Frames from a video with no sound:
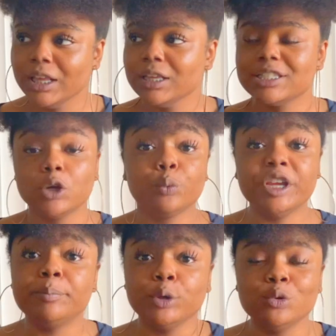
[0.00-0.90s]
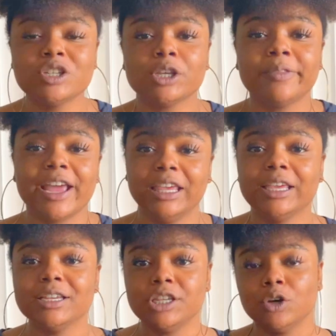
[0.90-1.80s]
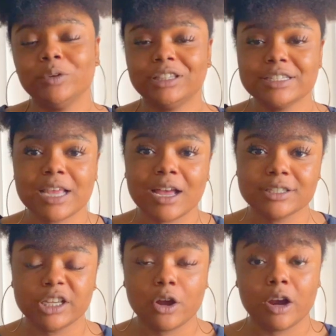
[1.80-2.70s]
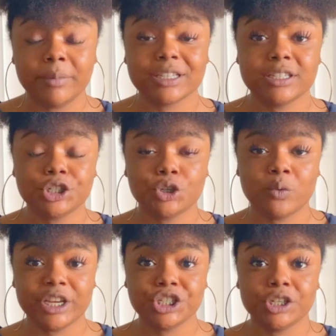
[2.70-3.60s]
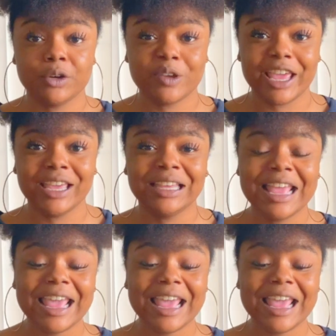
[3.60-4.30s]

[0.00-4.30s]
to reboost so that he can deal with this toxic karmic situation, okay?